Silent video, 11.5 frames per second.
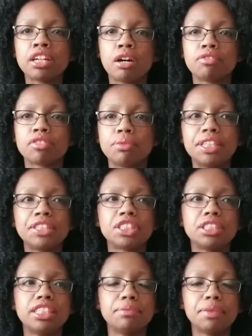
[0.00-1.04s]

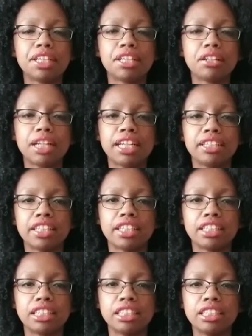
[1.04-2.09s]
confirmation email, and
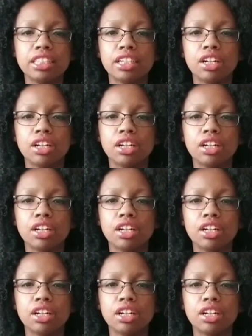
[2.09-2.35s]
then